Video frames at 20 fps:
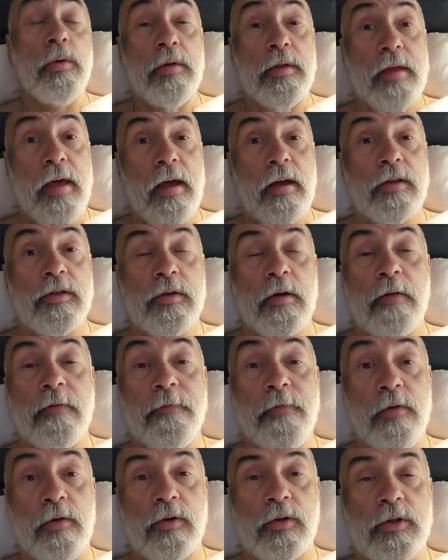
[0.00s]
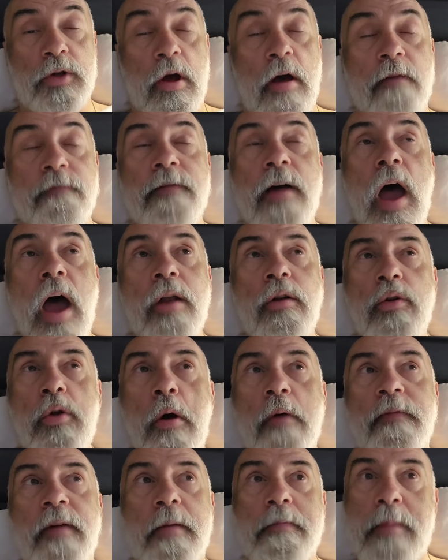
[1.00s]
two things. First off, I don't
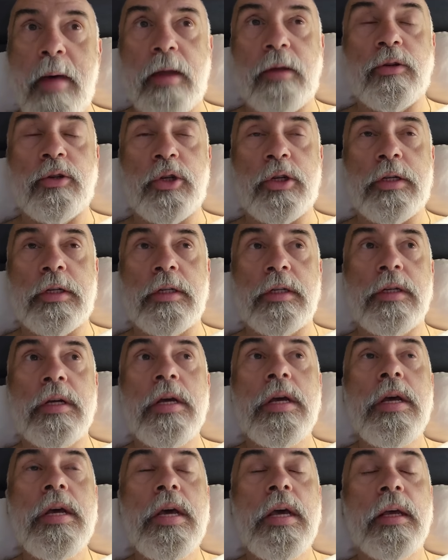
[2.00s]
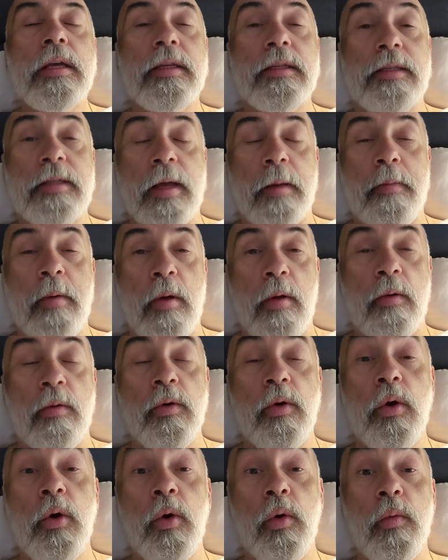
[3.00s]
know if I mentioned
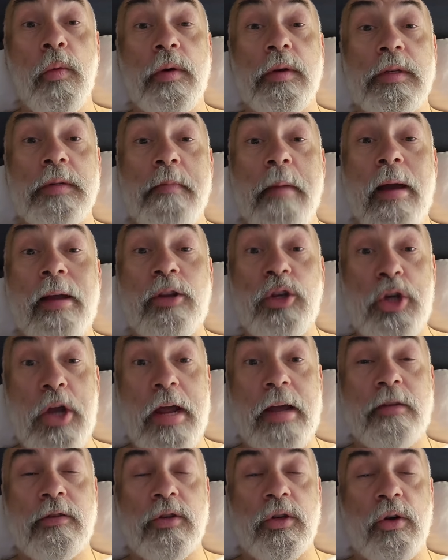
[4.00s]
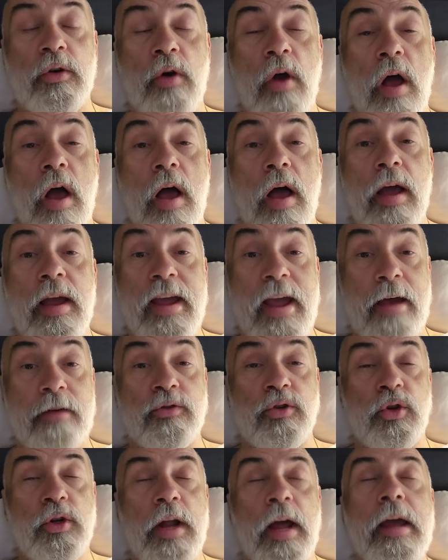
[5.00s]
Sybil, who was my chaser uh,
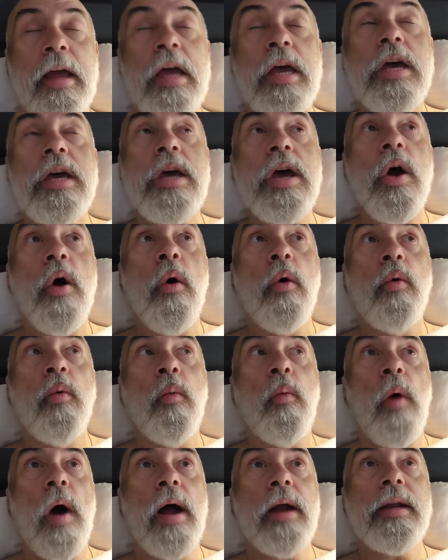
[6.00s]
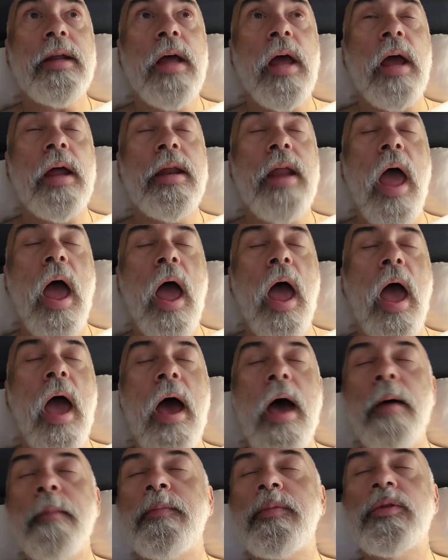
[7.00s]
yesterday. What an
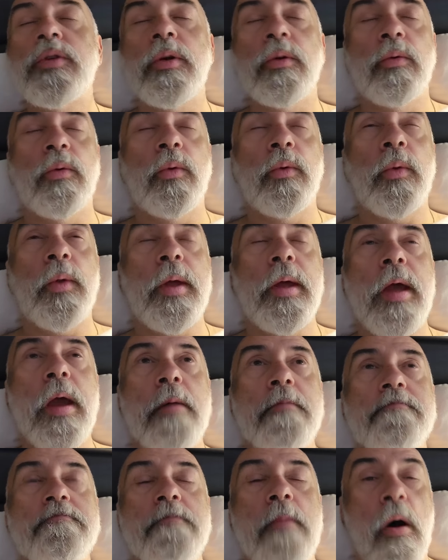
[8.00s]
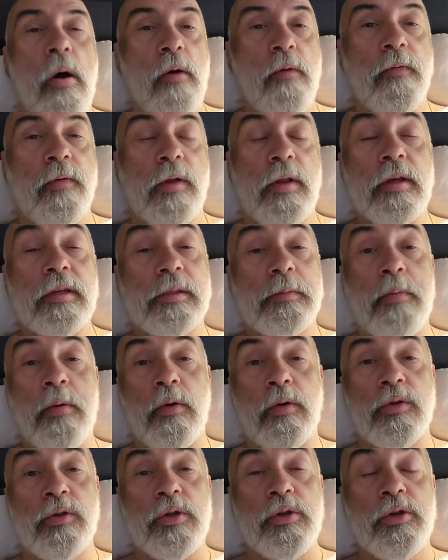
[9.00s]
absolutely marvelous
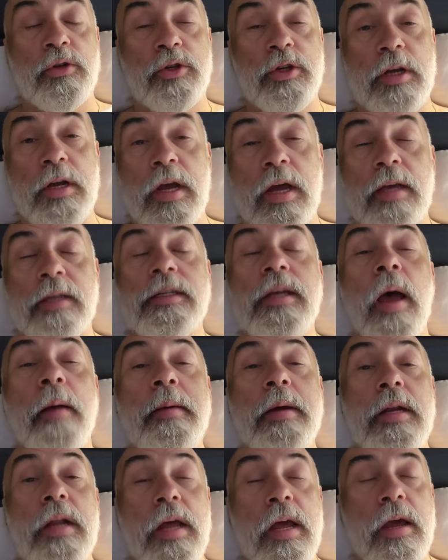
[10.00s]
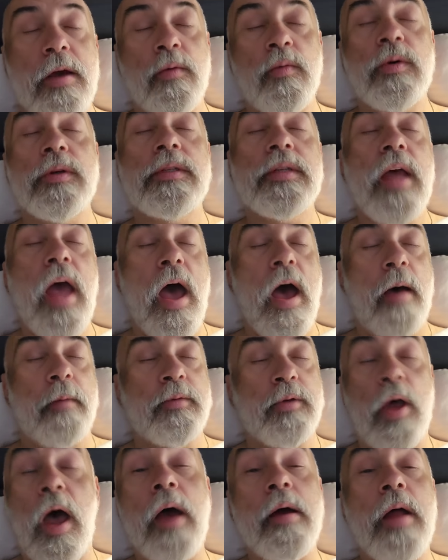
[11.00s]
person she is. I mean, it was
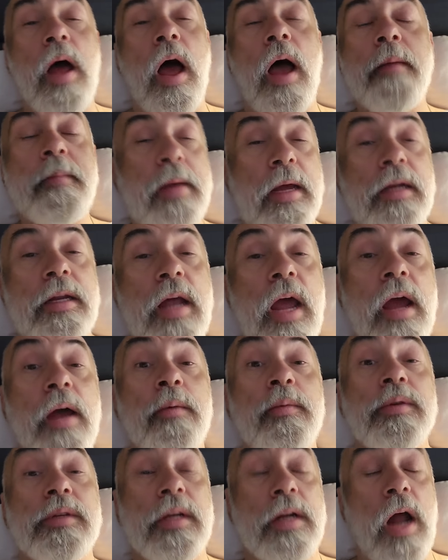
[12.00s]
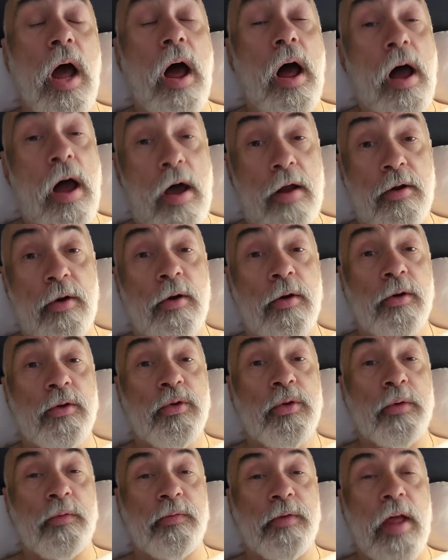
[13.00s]
absolutely, I, I mean, it was an honor
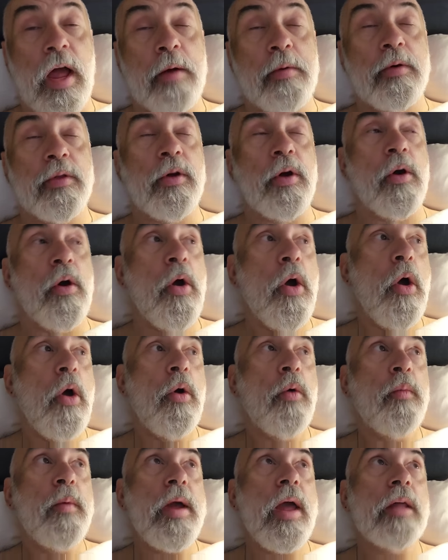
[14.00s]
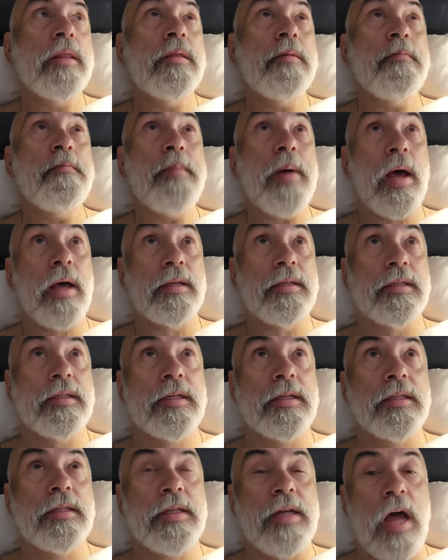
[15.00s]
to fly with her. We had the
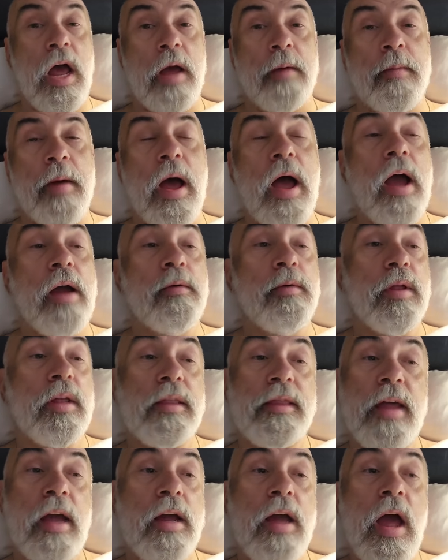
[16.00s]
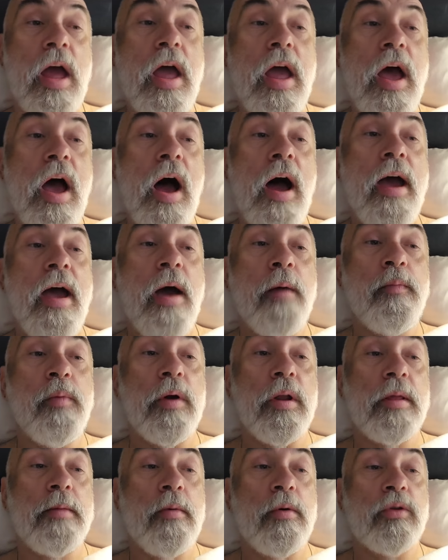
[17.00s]
best time. I really think I had
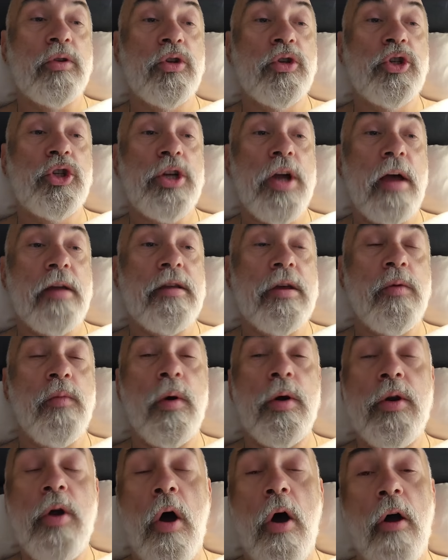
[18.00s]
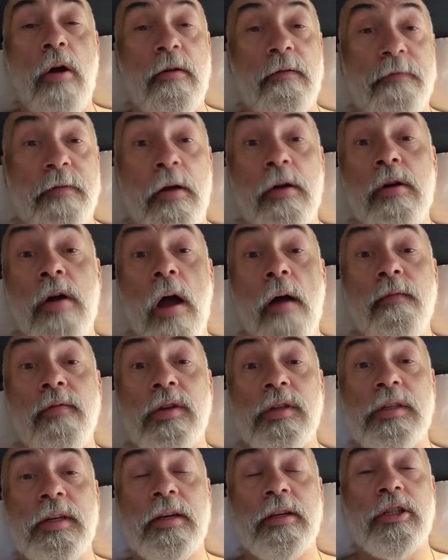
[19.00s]
one of the most genuine, heartfelt
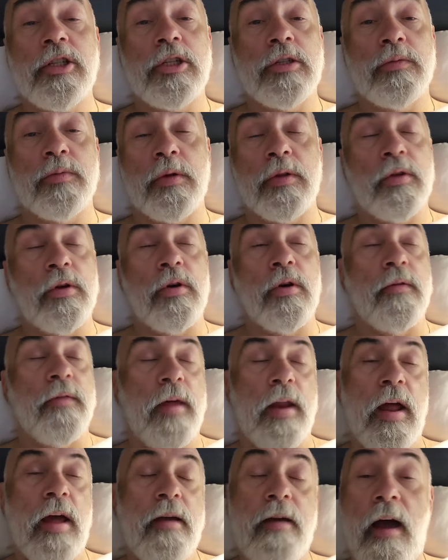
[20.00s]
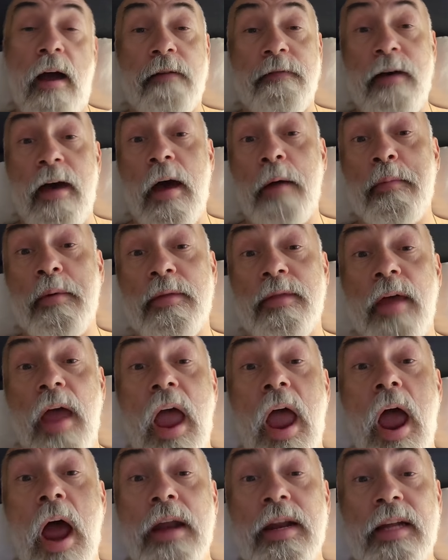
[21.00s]
conversations with her that I, have had with
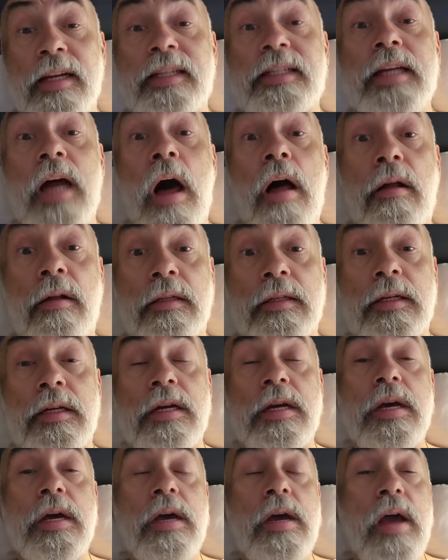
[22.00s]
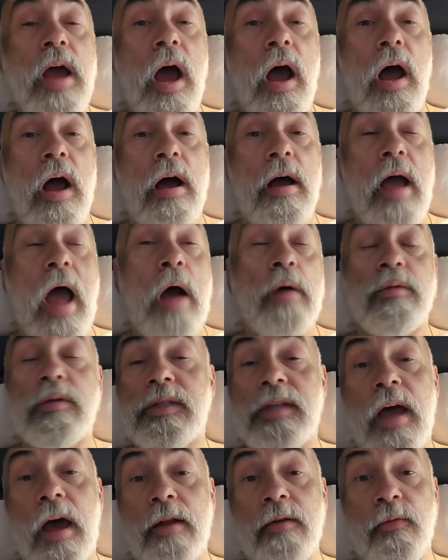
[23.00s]
an adult uh,
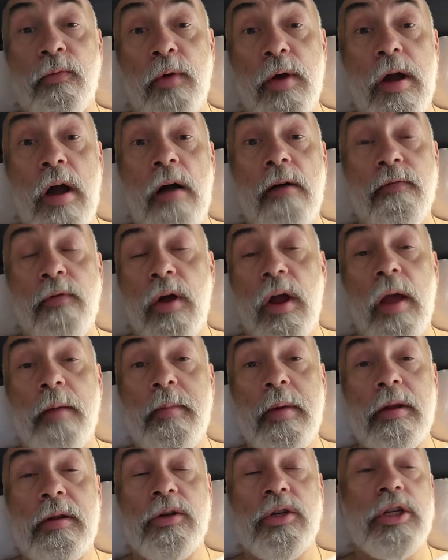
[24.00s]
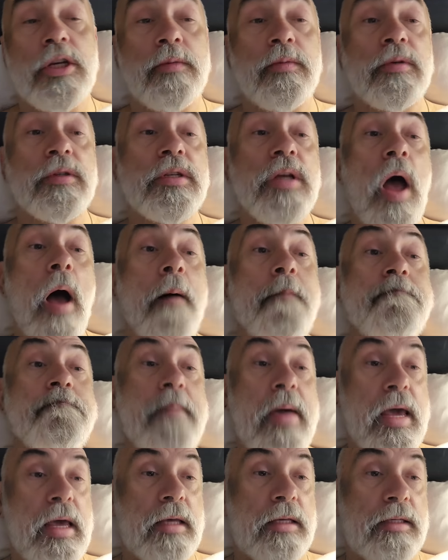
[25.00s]
outside of recovery. I mean, she was
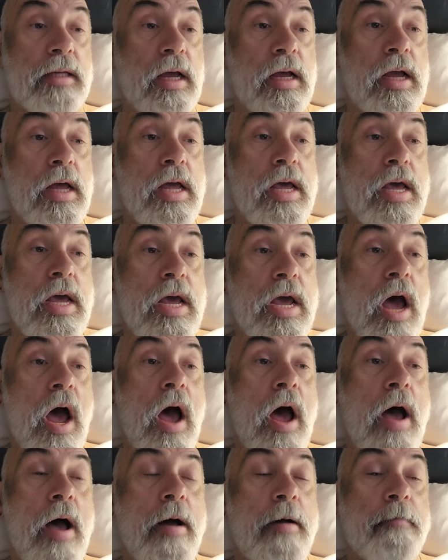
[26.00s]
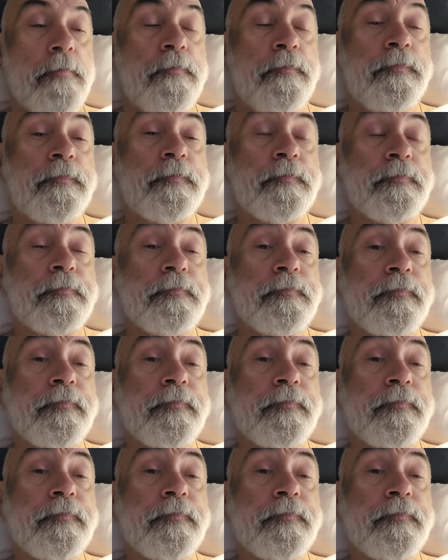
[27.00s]
amazing. Um,